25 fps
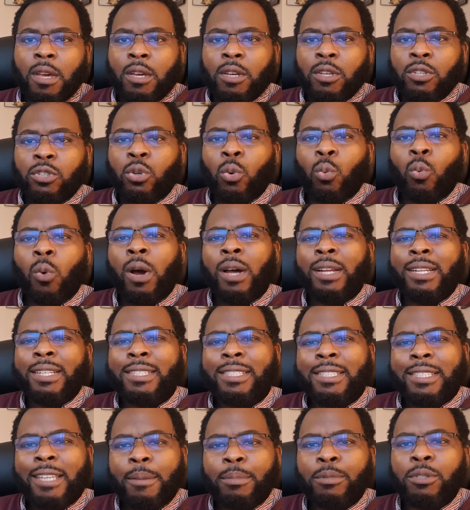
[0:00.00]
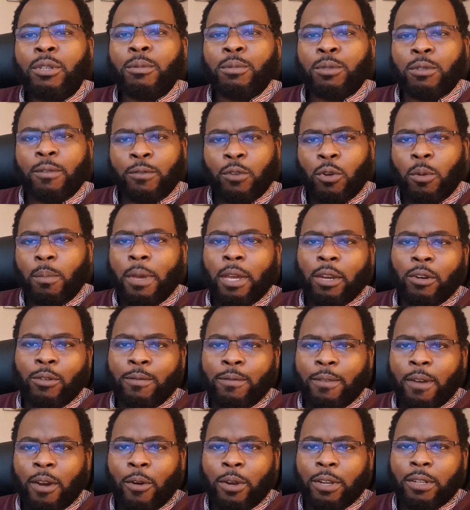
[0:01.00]
So what are the symptoms of the Omicron
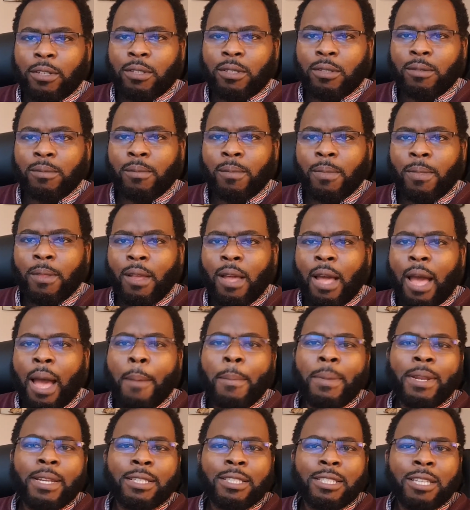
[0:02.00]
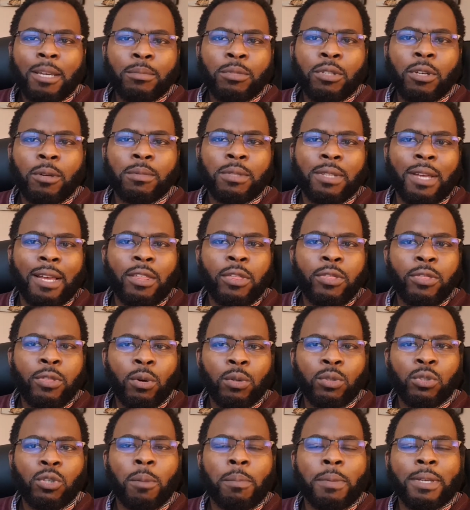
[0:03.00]
variant? I mean, the symptoms are
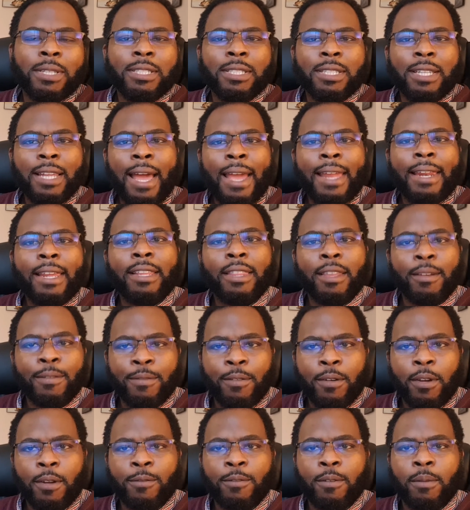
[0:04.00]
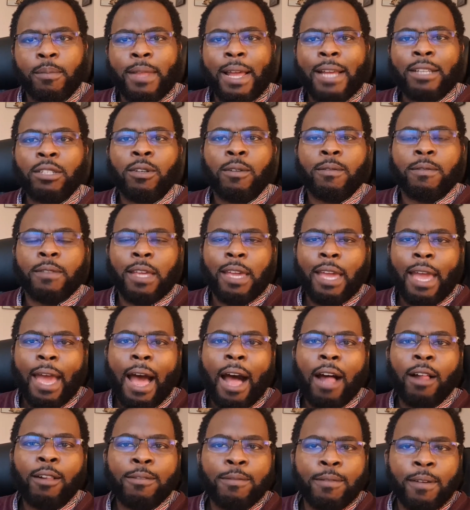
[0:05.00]
thought to be slightly different from that of the
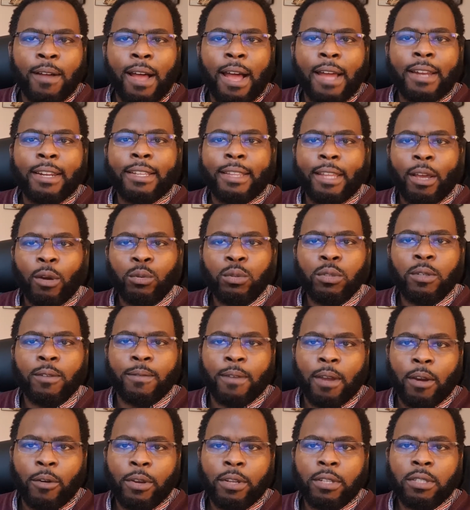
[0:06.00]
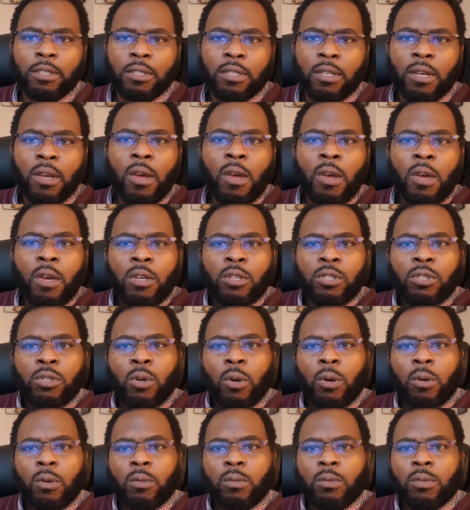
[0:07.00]
Alpha and the Delta variant.
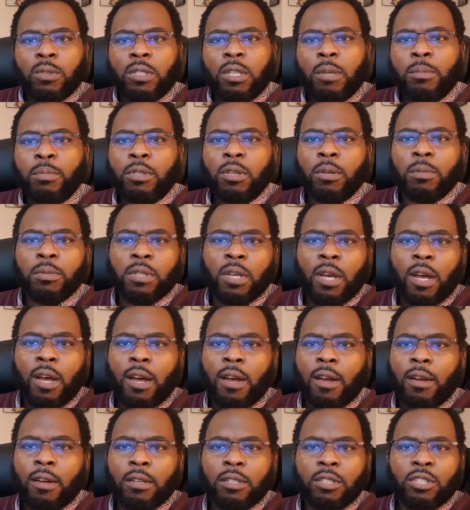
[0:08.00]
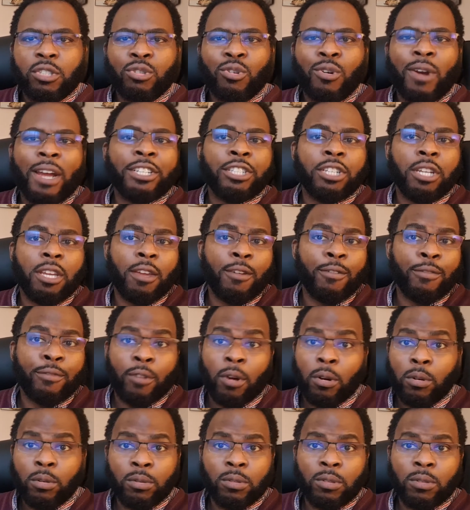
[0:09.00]
So symptoms are scratchy
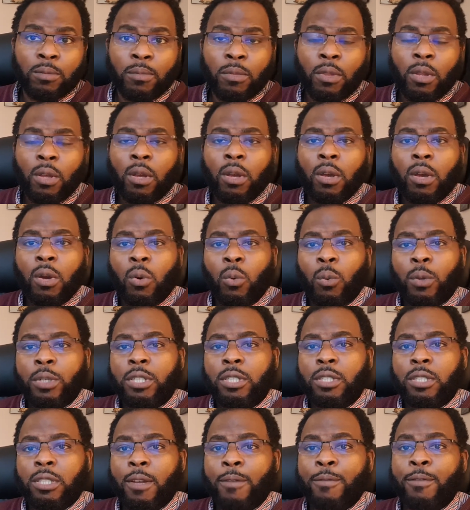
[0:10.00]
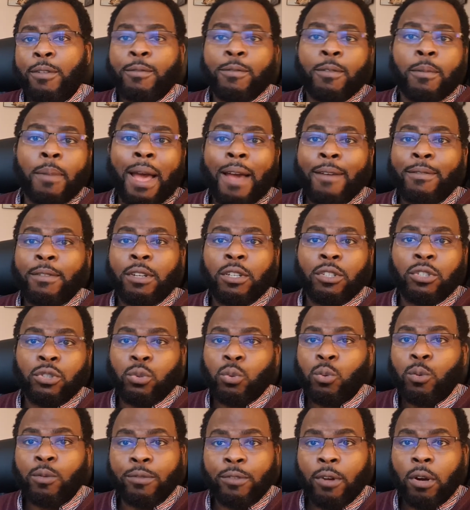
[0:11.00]
throat, which is different from having a
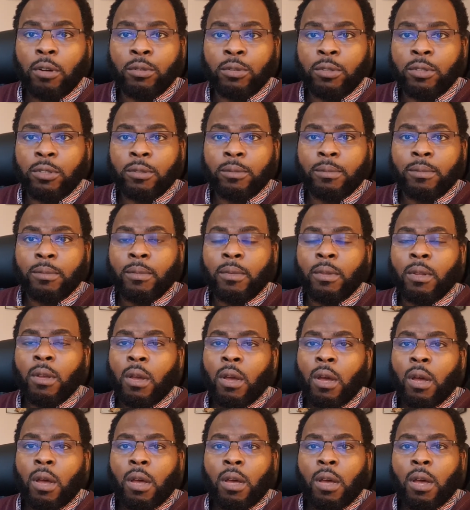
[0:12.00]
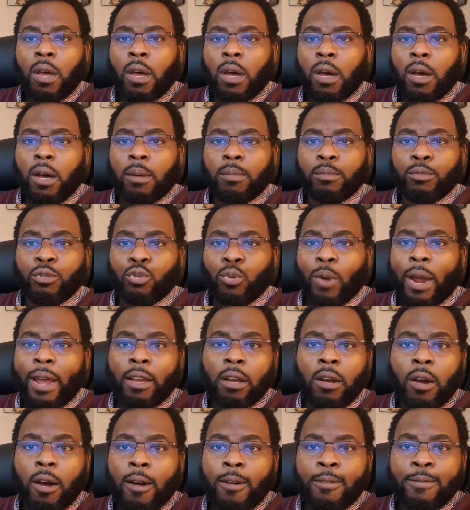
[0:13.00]
sore throat, dry
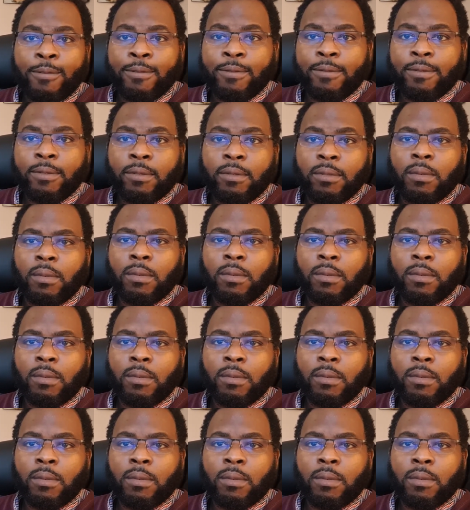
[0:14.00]
cough,